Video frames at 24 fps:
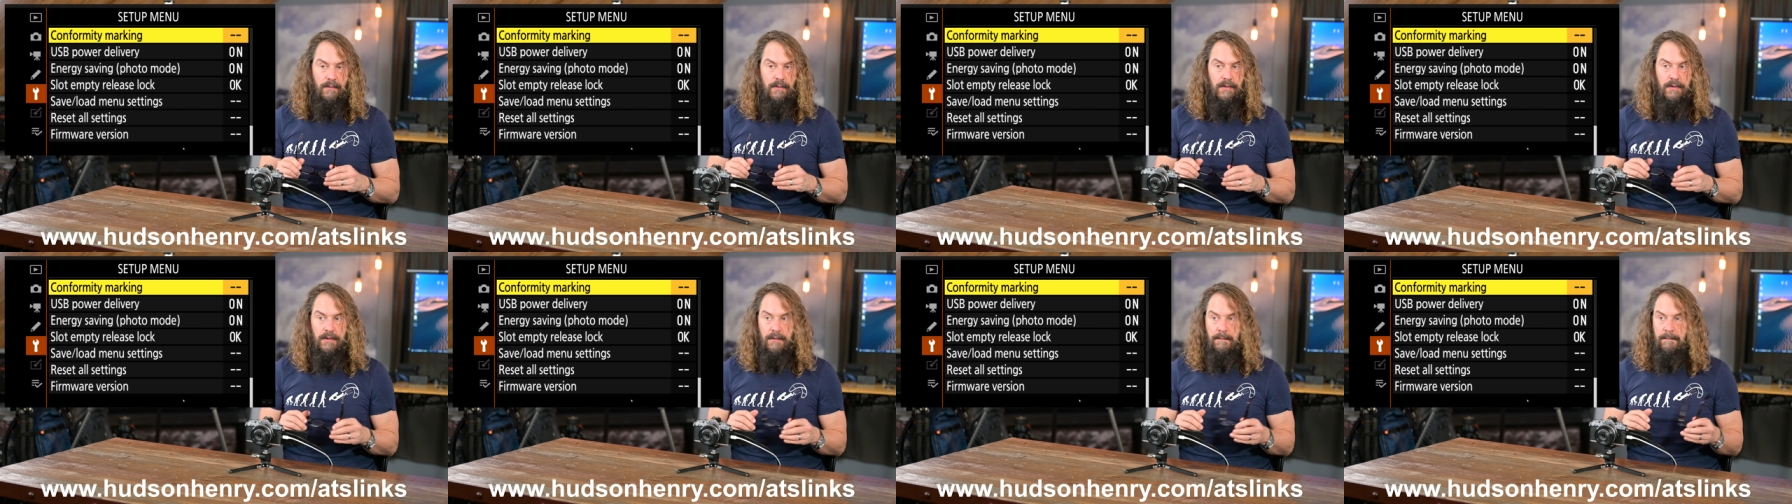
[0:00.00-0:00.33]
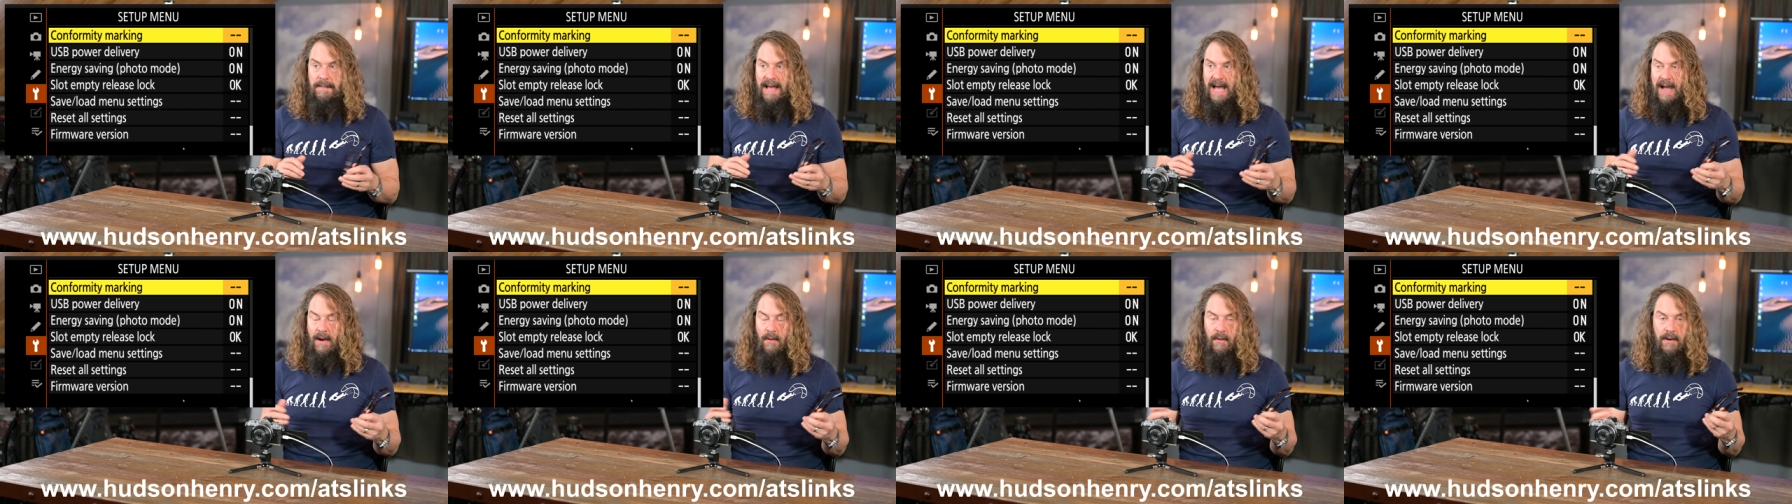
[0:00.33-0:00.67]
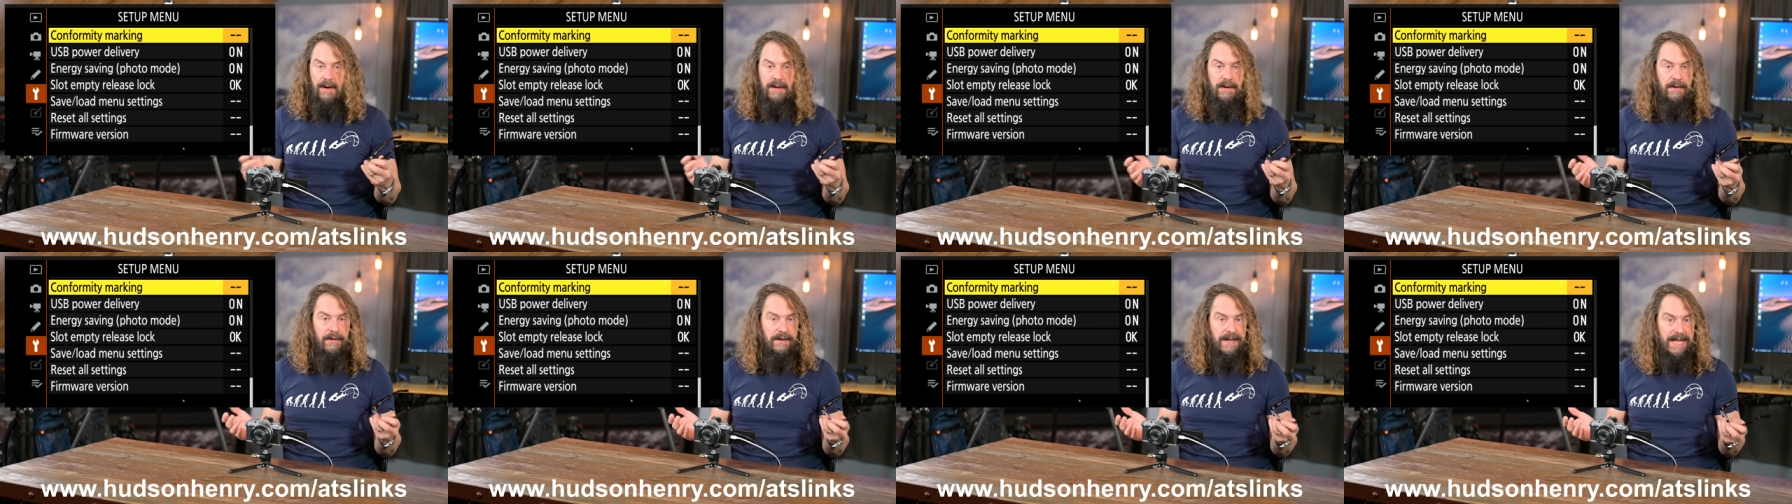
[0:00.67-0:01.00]
will
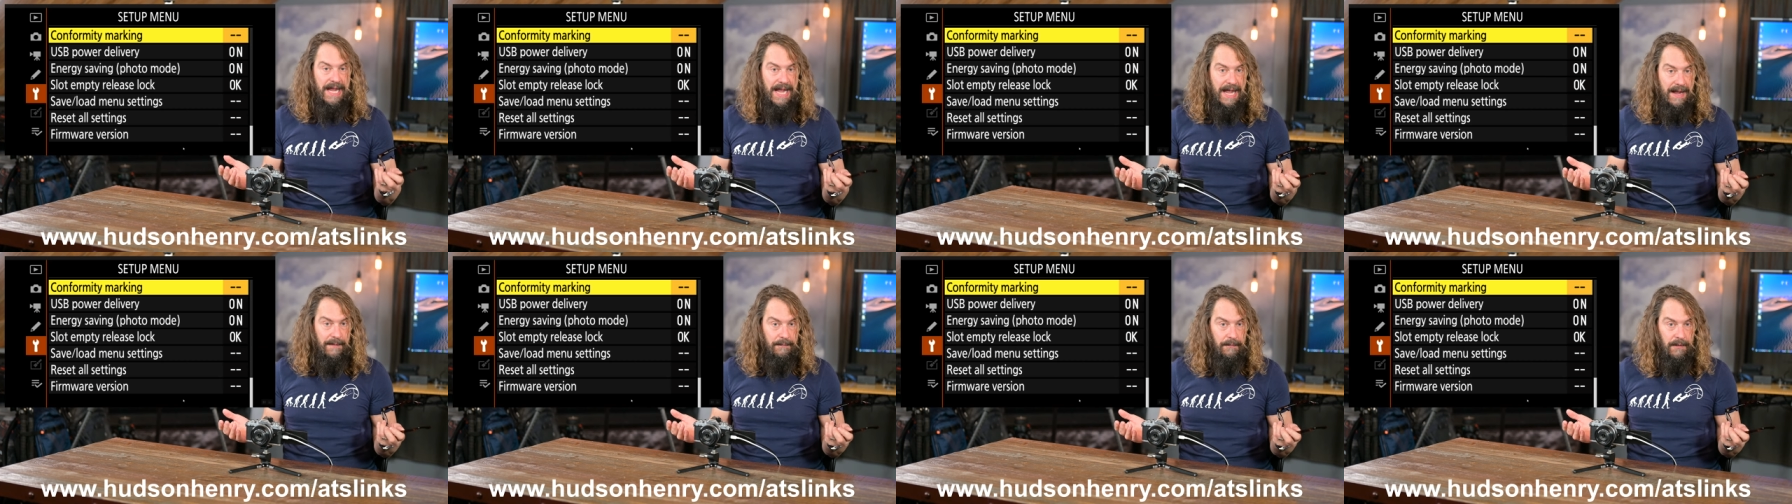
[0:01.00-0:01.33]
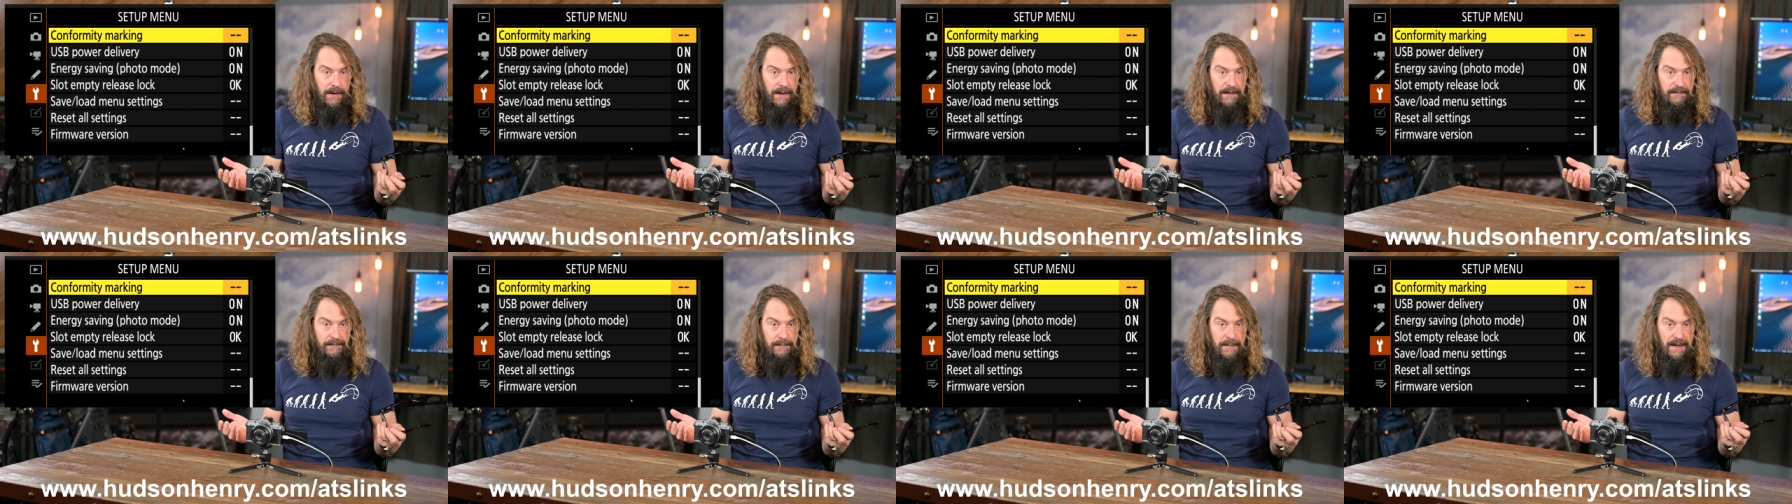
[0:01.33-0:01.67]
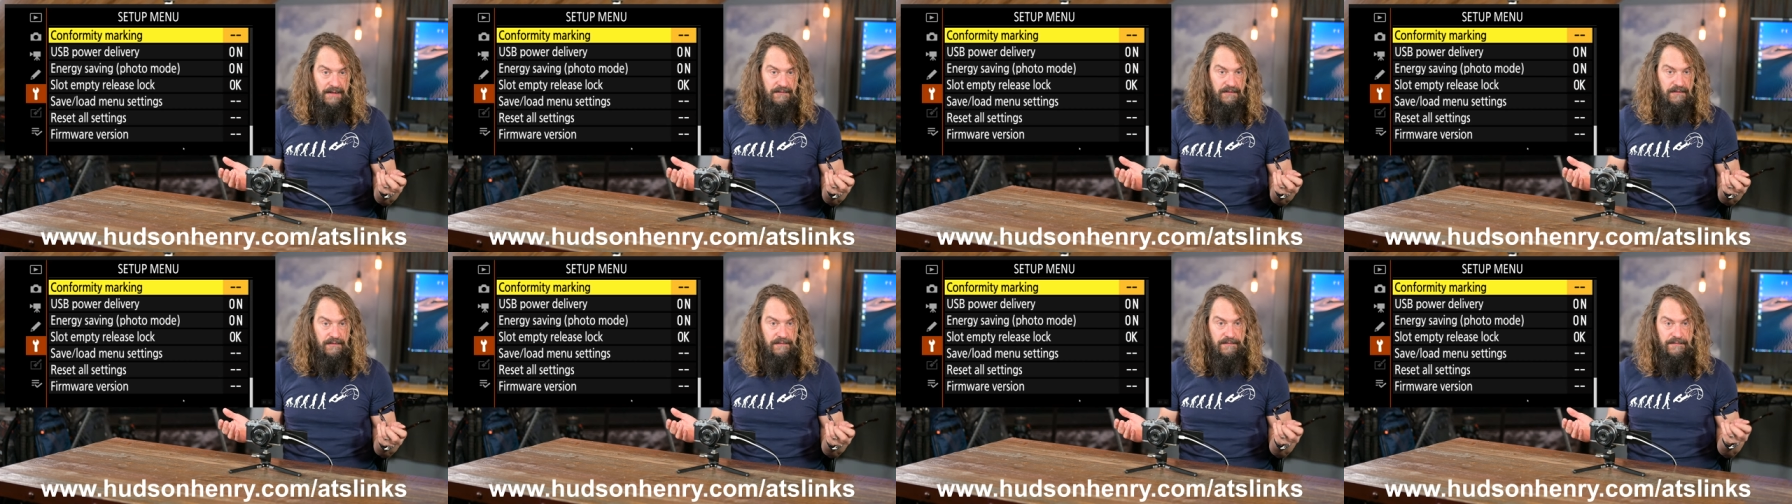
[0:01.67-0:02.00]
power your camera as
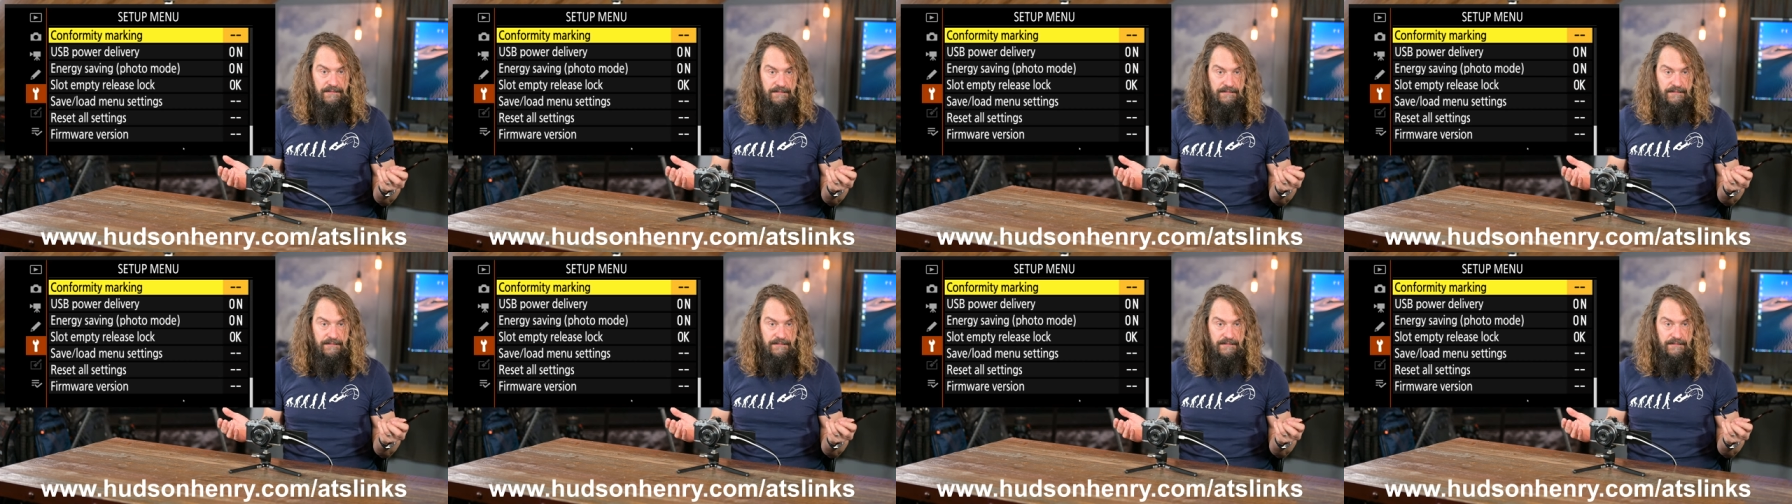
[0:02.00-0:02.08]
much as